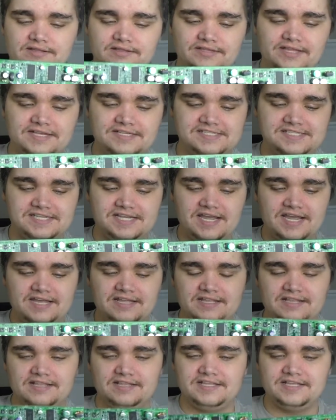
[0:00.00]
they
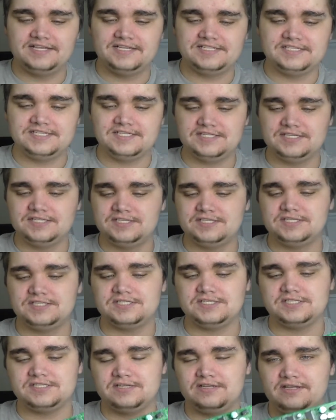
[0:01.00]
say this
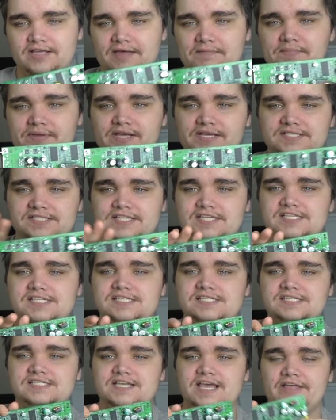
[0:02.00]
is,
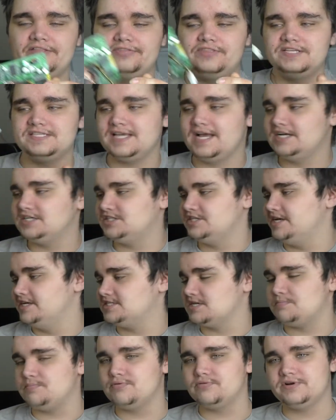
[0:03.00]
this actually
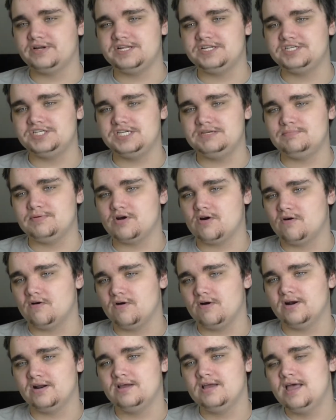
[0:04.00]
is a pretty cheap
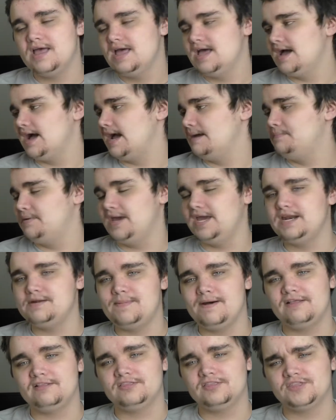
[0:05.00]
card. I paid
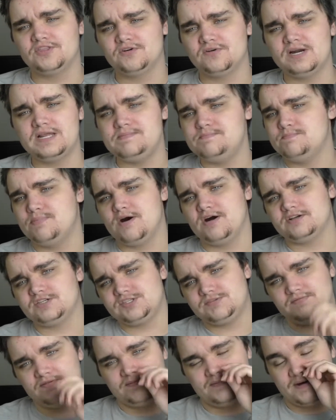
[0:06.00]
about 30
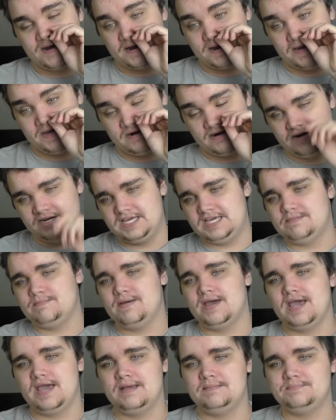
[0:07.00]
bucks for mine on
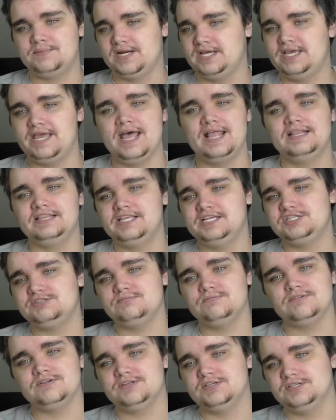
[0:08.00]
eBay, but again, this
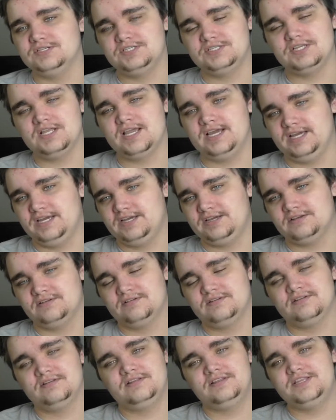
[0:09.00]
was like
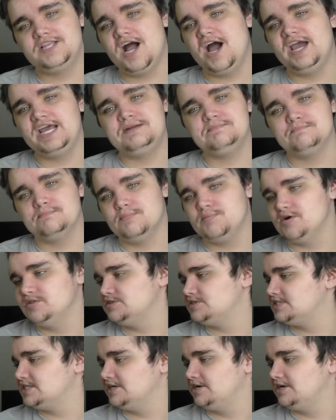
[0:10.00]
9 months